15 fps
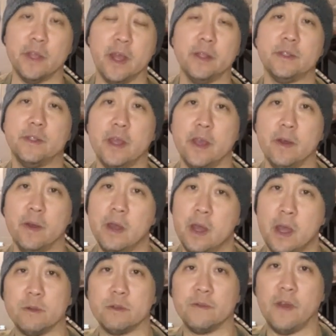stance now. In
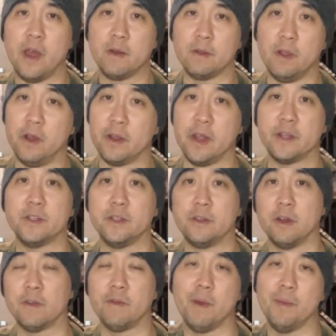terms of how long it actually
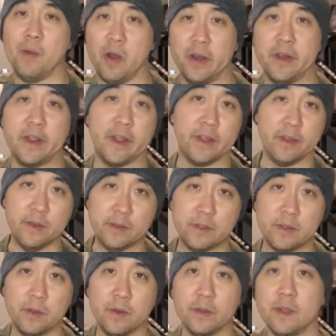took for my body to get used
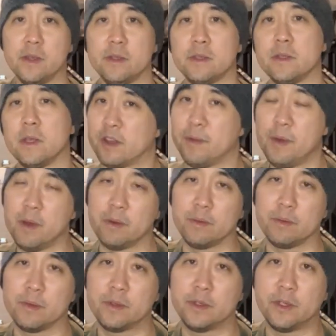to doing this, it took
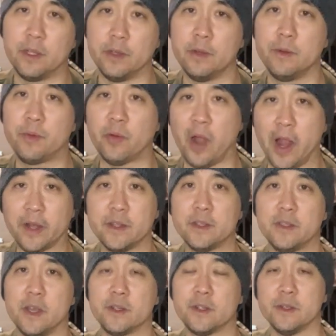about 2 practice
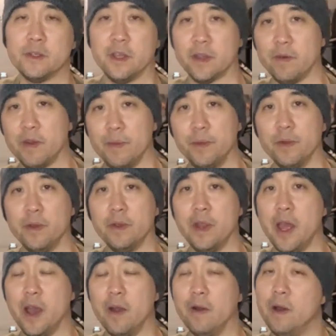sessions like what I'm doing
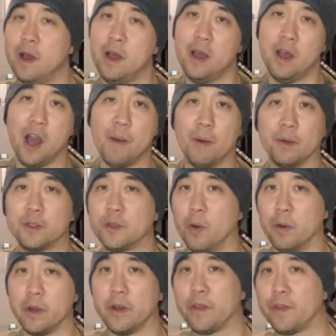now. About
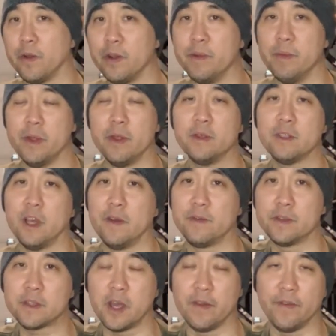20 to 30 minutes of
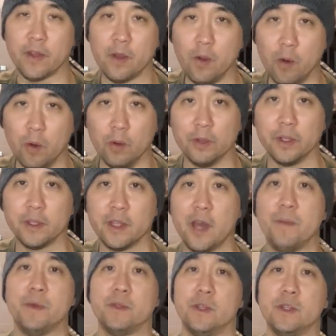just kind of like holding
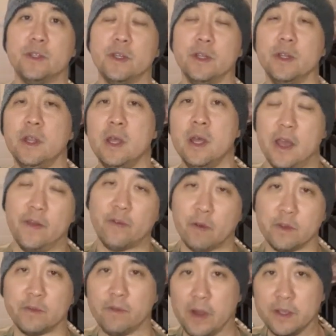that position and of
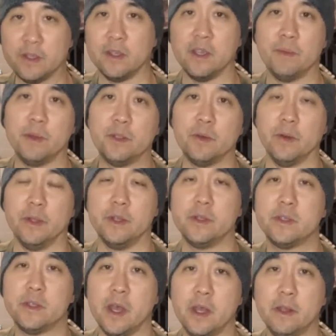course resting in between each
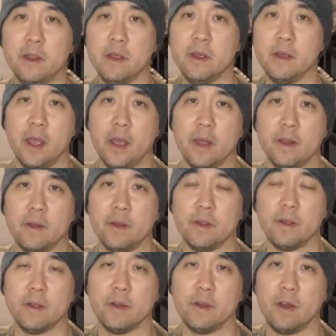set, and
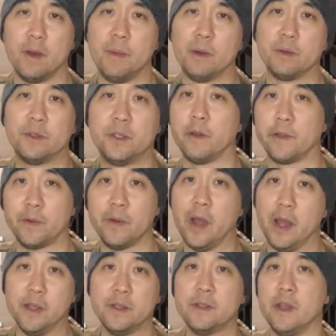about 2 or 3
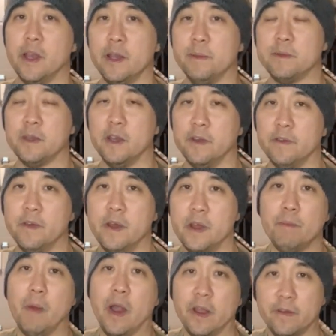ice times of
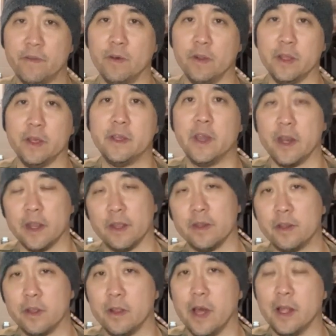mindfully getting
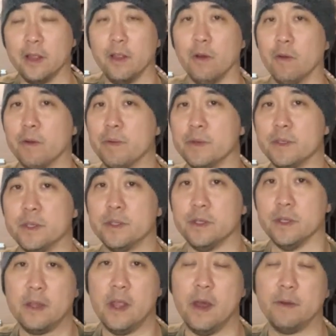into that lower
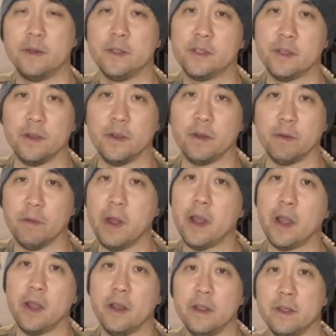position. Now, just so you're
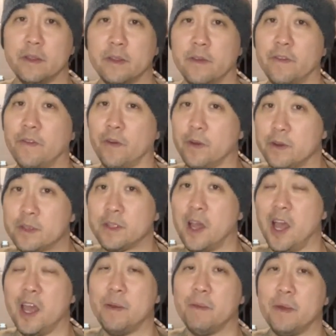aware, the first
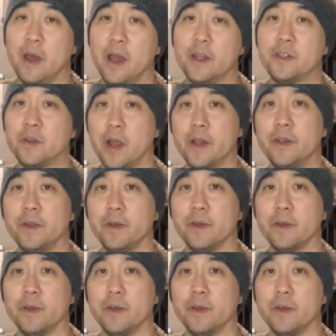time I tried